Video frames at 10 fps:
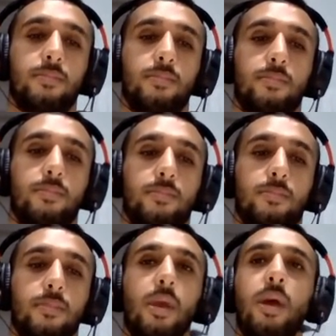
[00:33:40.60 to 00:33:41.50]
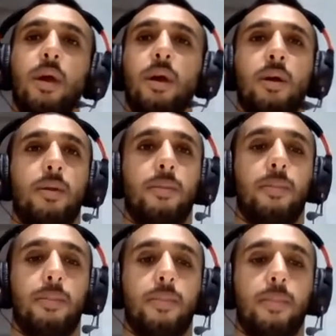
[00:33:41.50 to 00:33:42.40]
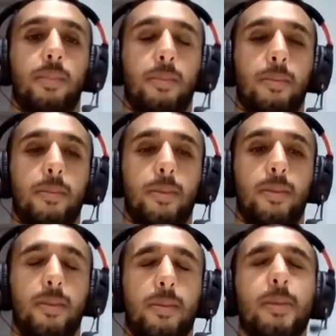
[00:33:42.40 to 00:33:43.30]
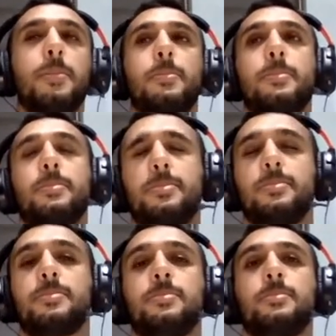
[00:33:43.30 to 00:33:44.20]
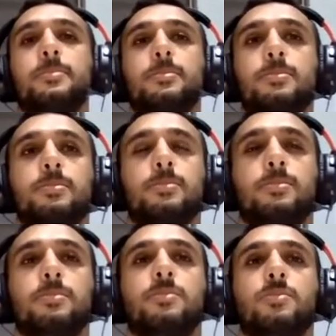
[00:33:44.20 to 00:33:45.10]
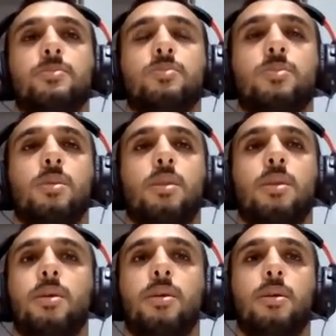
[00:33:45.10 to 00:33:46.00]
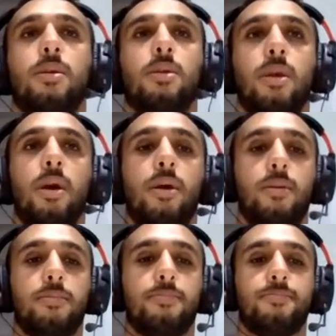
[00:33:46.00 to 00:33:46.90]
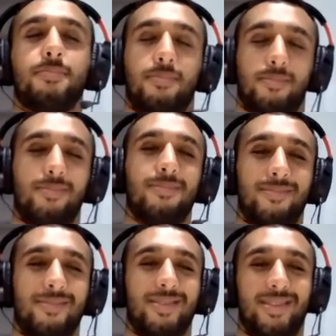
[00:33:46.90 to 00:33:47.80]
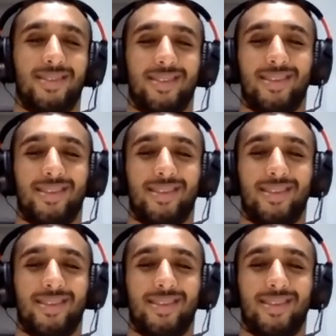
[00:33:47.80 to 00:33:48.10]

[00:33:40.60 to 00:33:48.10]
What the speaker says: (silent)